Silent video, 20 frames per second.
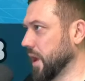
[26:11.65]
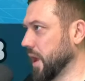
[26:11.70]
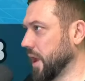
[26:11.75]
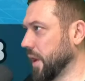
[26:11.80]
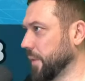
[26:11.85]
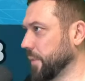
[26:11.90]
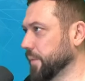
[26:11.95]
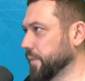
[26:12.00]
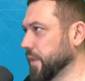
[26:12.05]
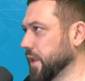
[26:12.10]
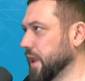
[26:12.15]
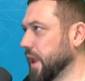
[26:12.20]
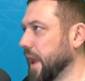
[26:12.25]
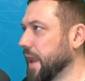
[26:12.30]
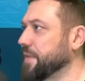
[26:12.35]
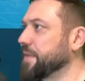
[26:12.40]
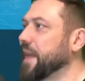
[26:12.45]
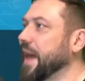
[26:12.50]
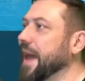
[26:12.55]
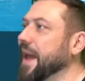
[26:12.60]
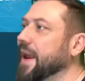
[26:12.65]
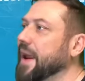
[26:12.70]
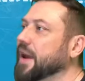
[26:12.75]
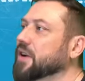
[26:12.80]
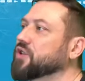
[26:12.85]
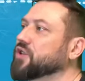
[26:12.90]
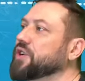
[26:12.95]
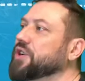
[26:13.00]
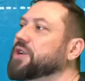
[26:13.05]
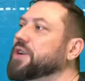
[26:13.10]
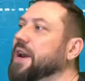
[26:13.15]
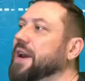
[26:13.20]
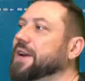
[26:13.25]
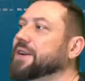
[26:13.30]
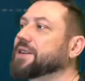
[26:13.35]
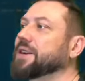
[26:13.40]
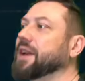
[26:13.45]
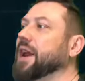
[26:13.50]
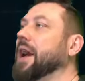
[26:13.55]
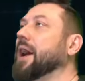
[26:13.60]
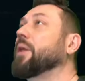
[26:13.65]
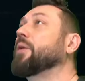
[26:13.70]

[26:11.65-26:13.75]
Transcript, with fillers: Um, and that actually takes it